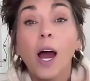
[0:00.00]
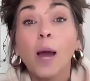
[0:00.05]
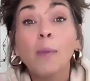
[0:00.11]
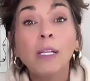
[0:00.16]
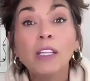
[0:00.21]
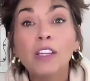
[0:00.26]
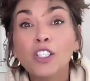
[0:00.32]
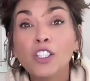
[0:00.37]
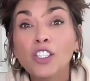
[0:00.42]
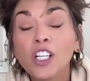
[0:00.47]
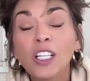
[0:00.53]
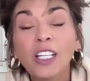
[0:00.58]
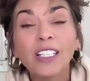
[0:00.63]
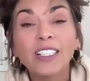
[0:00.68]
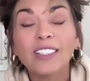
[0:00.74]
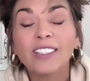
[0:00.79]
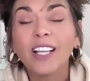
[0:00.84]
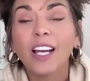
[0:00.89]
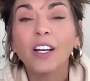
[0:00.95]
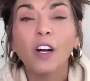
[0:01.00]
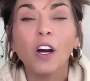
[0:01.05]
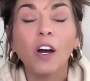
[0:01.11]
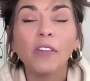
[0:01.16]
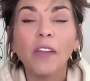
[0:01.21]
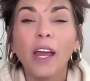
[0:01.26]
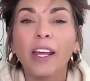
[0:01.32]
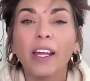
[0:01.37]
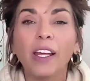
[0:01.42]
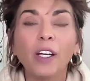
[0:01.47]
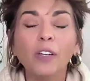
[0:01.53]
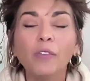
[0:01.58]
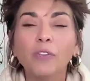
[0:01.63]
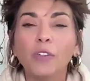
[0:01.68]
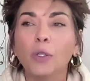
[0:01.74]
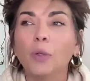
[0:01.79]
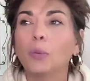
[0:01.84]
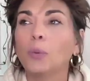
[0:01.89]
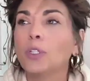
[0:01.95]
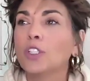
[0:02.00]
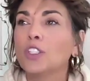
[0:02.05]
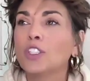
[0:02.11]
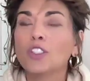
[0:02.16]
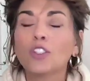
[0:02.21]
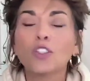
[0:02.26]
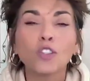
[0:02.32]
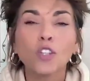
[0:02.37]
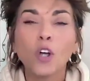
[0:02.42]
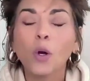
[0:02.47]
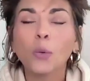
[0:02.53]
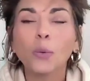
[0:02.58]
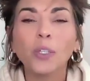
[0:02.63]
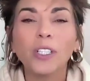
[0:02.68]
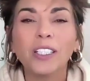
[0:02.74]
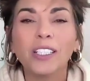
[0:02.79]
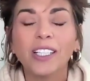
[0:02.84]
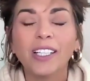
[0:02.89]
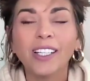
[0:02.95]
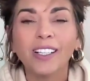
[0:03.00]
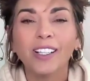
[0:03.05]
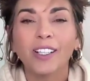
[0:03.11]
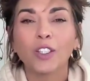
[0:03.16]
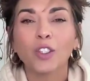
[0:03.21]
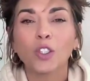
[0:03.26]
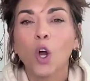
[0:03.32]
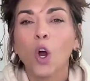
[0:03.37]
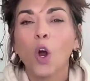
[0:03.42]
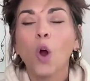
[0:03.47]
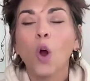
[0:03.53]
I mean, the shit he said on that interview was just so ridiculous.